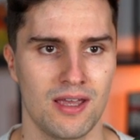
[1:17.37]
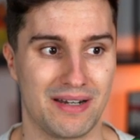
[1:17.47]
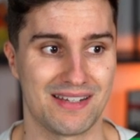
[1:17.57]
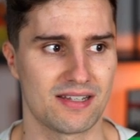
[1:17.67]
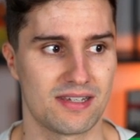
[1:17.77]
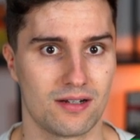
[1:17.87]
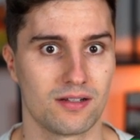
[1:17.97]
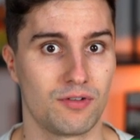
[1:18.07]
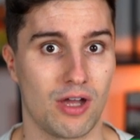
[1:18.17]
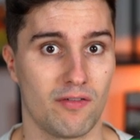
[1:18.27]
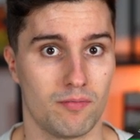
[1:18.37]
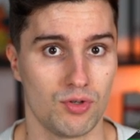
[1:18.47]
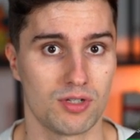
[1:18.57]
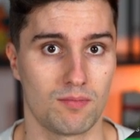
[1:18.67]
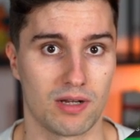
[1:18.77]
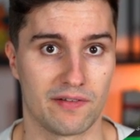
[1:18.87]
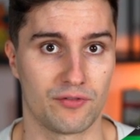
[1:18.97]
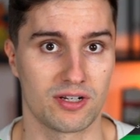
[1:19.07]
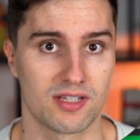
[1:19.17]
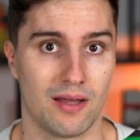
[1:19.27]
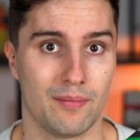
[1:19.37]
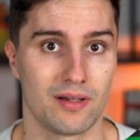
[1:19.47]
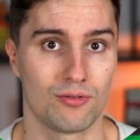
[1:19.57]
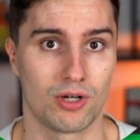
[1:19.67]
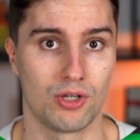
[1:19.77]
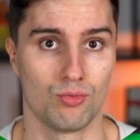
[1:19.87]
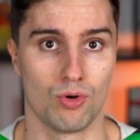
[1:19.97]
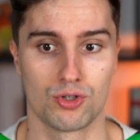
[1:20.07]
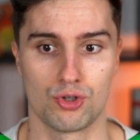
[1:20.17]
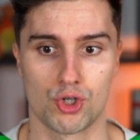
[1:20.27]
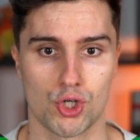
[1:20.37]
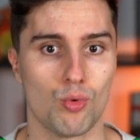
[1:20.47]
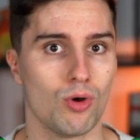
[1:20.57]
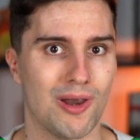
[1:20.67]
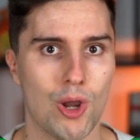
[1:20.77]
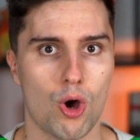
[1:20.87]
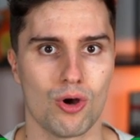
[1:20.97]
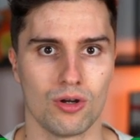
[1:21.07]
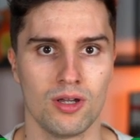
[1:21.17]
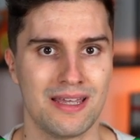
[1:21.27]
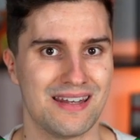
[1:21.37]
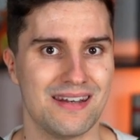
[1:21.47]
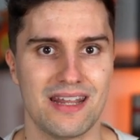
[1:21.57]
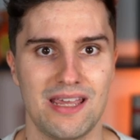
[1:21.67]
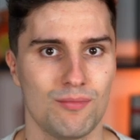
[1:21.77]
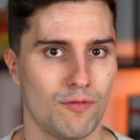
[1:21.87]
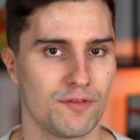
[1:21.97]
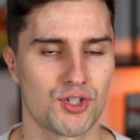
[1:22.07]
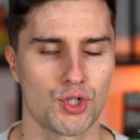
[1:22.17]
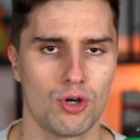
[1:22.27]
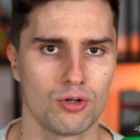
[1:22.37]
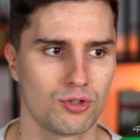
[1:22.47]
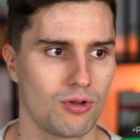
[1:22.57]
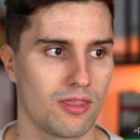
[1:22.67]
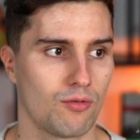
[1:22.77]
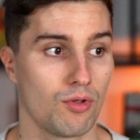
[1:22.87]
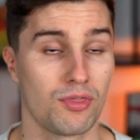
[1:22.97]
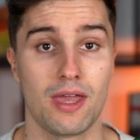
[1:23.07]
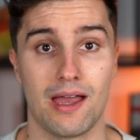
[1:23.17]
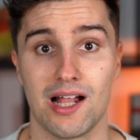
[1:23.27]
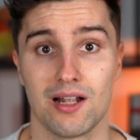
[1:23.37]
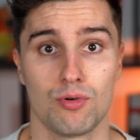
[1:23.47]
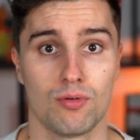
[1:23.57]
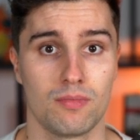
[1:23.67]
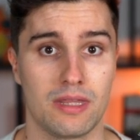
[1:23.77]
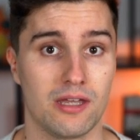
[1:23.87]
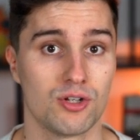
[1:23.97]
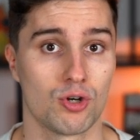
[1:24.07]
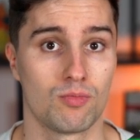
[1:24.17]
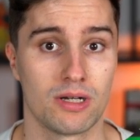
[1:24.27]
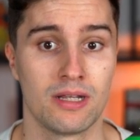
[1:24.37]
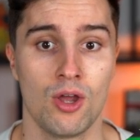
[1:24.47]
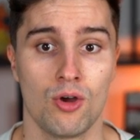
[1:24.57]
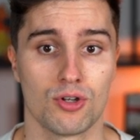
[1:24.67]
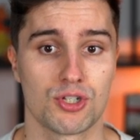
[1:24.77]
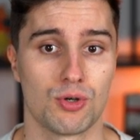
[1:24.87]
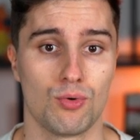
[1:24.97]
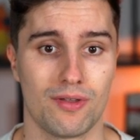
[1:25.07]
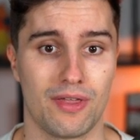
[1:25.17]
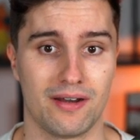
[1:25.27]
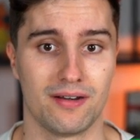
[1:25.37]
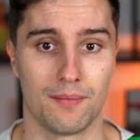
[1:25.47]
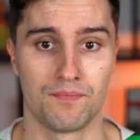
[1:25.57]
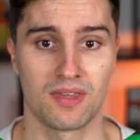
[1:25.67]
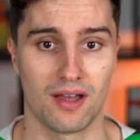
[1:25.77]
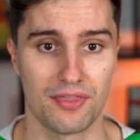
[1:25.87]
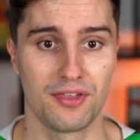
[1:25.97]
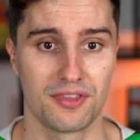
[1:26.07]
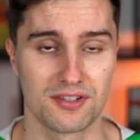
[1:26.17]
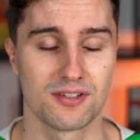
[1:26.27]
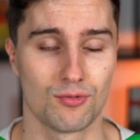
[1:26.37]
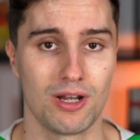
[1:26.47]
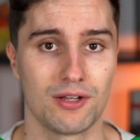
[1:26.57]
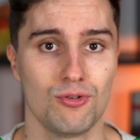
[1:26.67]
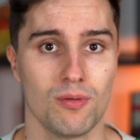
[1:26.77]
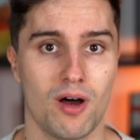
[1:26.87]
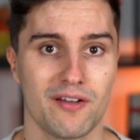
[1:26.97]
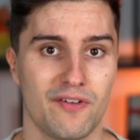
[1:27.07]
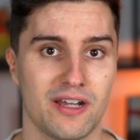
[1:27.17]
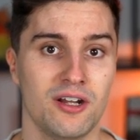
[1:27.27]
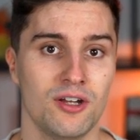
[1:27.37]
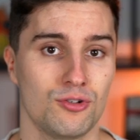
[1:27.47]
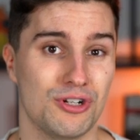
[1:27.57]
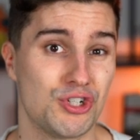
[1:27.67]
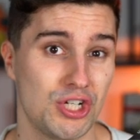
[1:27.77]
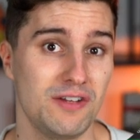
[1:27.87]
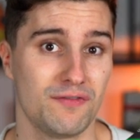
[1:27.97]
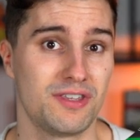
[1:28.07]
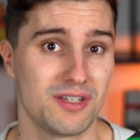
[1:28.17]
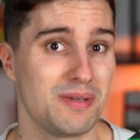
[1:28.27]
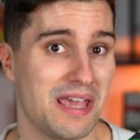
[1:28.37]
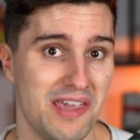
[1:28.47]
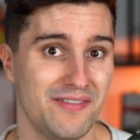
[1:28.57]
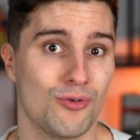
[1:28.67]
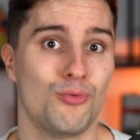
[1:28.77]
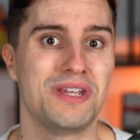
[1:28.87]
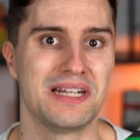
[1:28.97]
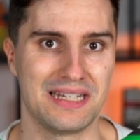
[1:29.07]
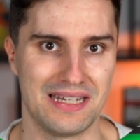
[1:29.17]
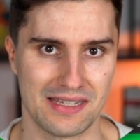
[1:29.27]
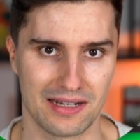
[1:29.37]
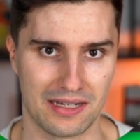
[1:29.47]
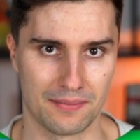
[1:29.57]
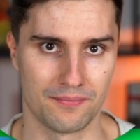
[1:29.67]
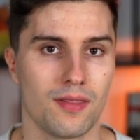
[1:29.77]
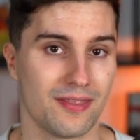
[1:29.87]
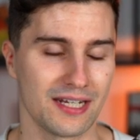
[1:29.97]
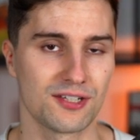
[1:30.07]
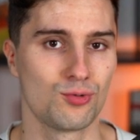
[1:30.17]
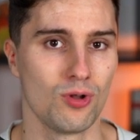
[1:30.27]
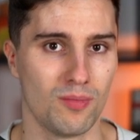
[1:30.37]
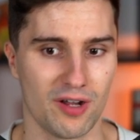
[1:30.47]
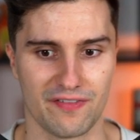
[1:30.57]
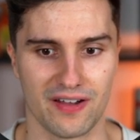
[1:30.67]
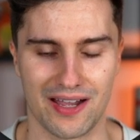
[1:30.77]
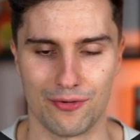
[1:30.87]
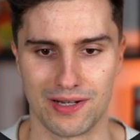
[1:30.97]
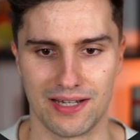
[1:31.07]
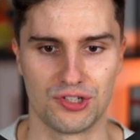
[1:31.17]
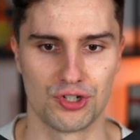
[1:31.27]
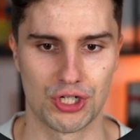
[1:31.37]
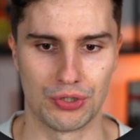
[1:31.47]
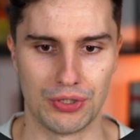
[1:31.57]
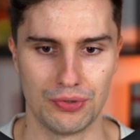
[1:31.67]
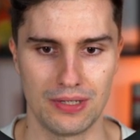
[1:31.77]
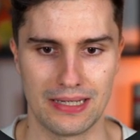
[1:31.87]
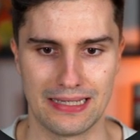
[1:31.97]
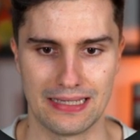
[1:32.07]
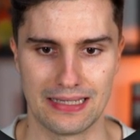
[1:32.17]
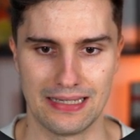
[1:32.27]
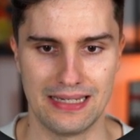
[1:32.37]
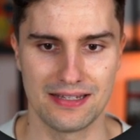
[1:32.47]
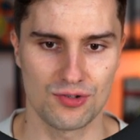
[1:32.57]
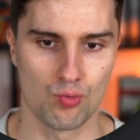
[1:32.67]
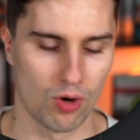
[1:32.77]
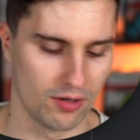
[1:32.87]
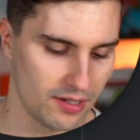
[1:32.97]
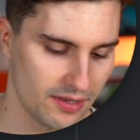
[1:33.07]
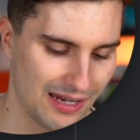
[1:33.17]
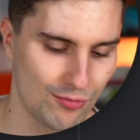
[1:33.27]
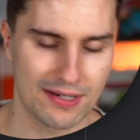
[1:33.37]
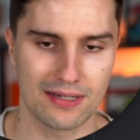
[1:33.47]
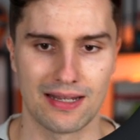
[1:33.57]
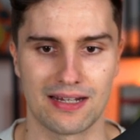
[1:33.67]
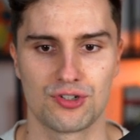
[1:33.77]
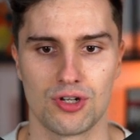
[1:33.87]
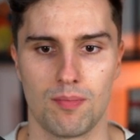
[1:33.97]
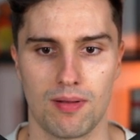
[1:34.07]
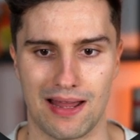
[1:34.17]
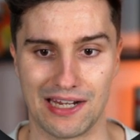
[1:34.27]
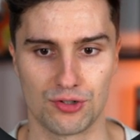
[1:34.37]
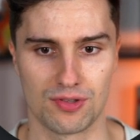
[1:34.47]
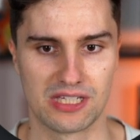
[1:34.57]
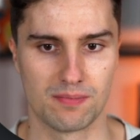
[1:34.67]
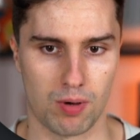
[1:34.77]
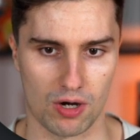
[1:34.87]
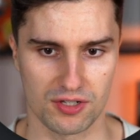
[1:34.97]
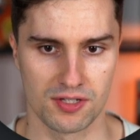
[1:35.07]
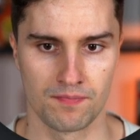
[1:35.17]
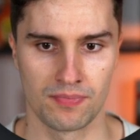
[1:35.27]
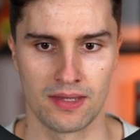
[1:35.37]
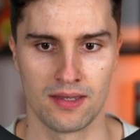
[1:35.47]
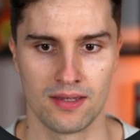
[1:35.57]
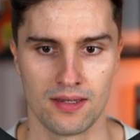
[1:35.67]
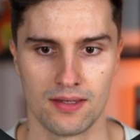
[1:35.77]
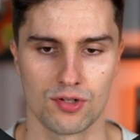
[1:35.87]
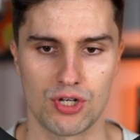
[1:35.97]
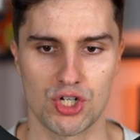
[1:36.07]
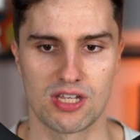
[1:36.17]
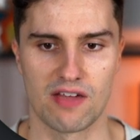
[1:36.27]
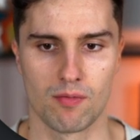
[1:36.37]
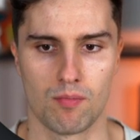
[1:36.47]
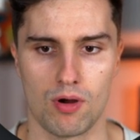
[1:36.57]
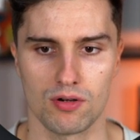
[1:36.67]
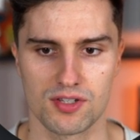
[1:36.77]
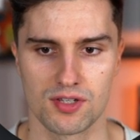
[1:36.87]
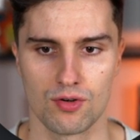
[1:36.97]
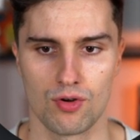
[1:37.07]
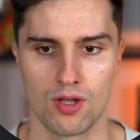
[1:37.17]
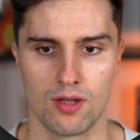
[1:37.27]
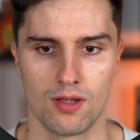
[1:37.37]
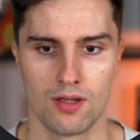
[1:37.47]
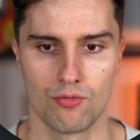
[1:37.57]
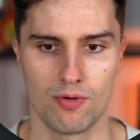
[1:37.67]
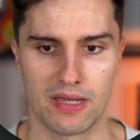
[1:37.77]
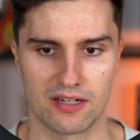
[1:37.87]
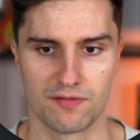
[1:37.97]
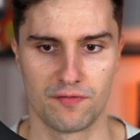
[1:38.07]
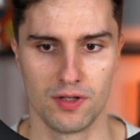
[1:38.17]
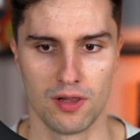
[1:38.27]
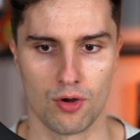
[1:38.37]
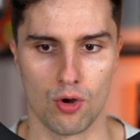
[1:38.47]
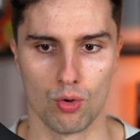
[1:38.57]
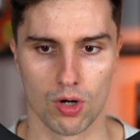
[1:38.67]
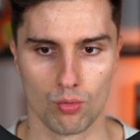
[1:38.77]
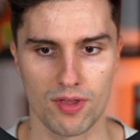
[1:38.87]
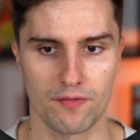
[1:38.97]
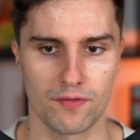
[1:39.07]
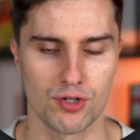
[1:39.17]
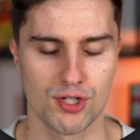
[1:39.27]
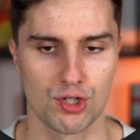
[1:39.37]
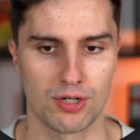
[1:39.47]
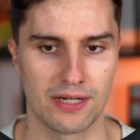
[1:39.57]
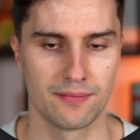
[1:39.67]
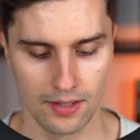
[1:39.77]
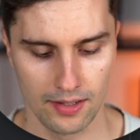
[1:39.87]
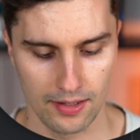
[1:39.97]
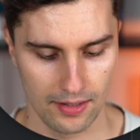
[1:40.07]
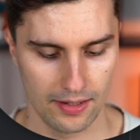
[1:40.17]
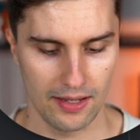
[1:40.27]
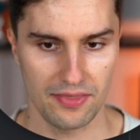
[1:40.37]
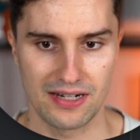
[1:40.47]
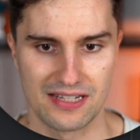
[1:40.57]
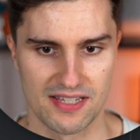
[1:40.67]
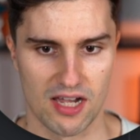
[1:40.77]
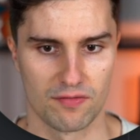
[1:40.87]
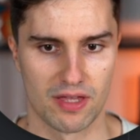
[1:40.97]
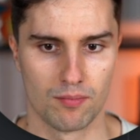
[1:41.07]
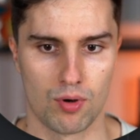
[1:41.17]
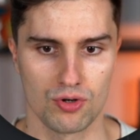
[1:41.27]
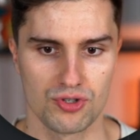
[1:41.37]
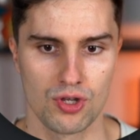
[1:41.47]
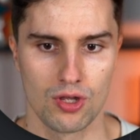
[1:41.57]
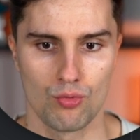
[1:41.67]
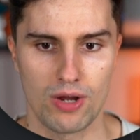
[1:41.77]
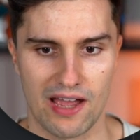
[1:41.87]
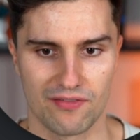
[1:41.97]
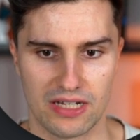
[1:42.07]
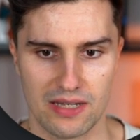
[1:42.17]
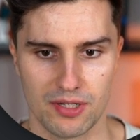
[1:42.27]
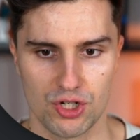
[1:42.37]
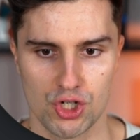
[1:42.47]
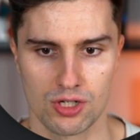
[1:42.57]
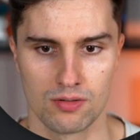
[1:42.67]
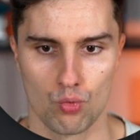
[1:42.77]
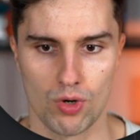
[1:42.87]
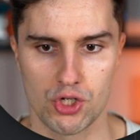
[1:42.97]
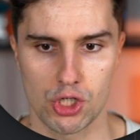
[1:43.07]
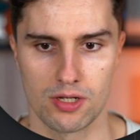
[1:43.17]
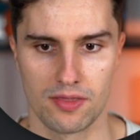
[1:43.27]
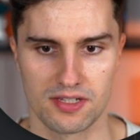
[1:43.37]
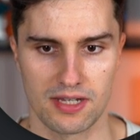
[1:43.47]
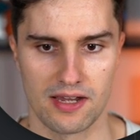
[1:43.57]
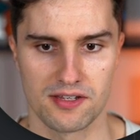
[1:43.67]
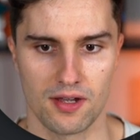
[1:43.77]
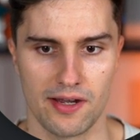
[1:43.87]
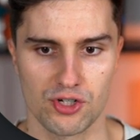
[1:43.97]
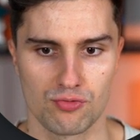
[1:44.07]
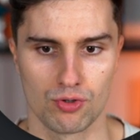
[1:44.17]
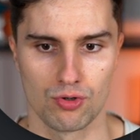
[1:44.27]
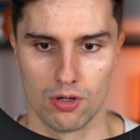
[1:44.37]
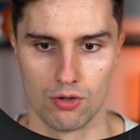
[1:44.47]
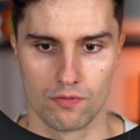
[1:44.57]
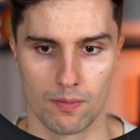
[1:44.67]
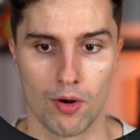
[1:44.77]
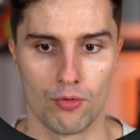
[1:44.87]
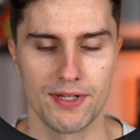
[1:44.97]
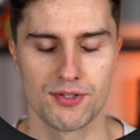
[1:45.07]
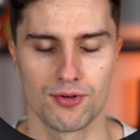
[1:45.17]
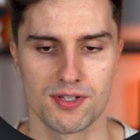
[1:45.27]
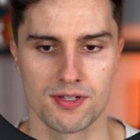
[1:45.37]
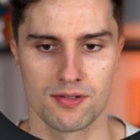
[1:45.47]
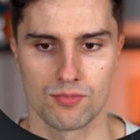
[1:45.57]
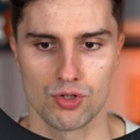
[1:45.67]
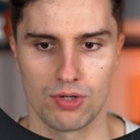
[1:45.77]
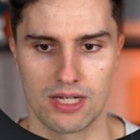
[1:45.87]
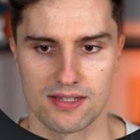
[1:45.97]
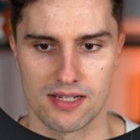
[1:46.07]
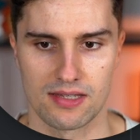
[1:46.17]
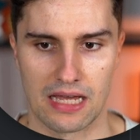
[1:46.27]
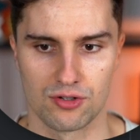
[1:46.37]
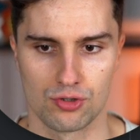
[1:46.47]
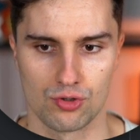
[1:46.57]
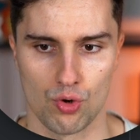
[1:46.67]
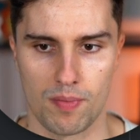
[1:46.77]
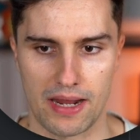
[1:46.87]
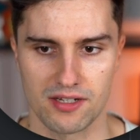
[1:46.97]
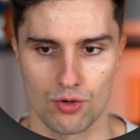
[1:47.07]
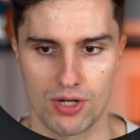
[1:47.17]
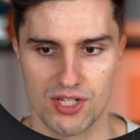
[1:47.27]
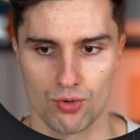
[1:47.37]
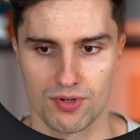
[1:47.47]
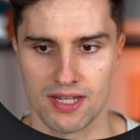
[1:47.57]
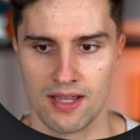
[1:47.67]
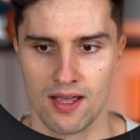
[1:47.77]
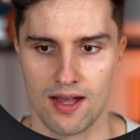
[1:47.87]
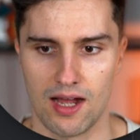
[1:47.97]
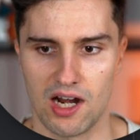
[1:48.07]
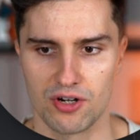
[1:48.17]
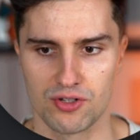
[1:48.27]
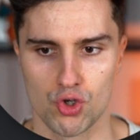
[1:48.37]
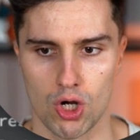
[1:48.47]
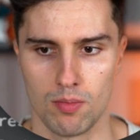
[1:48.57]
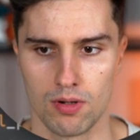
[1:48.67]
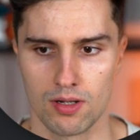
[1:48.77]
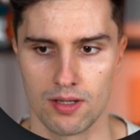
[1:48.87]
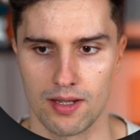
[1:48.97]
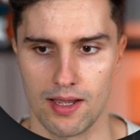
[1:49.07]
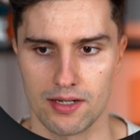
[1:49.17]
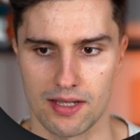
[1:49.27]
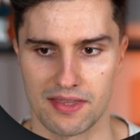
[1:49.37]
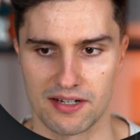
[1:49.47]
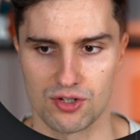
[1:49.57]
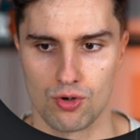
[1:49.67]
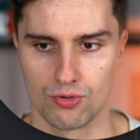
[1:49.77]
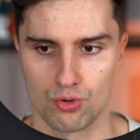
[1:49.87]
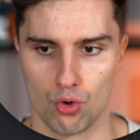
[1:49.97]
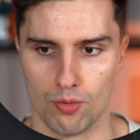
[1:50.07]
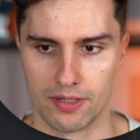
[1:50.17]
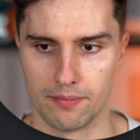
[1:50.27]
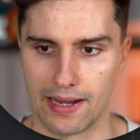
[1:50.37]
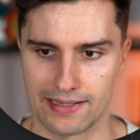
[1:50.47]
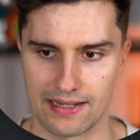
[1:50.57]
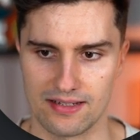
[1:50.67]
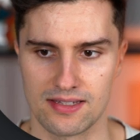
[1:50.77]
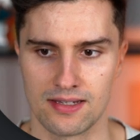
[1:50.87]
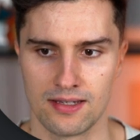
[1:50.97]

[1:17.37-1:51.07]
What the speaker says: But as I said, if you have a music player, for example, where you want to show a long name of a song together with the album, the interpret, or so, then I think this is a really cool modifier to achieve this behavior really easily. The next cool modifier I would like to show you is one that I would like to apply to this box. So we just have a box, we make it fill the whole width of our screen, and then inside of that box, we have an image, which in this case, I just want to load from our resources. So we can set that to a painter resource, r.drawable, and that's called current in my case.